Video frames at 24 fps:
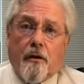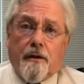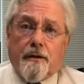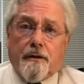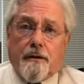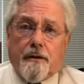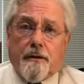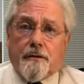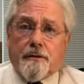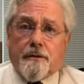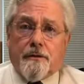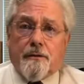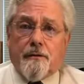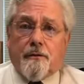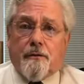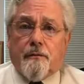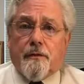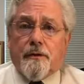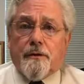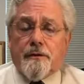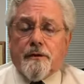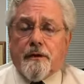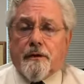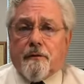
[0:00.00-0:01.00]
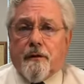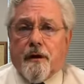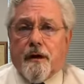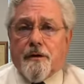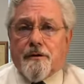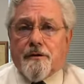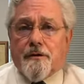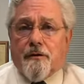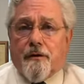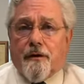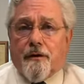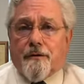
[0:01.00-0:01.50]
Claudius, who was the
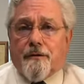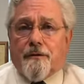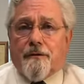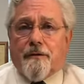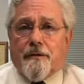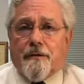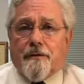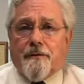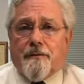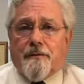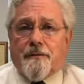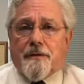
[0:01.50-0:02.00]
granddaughter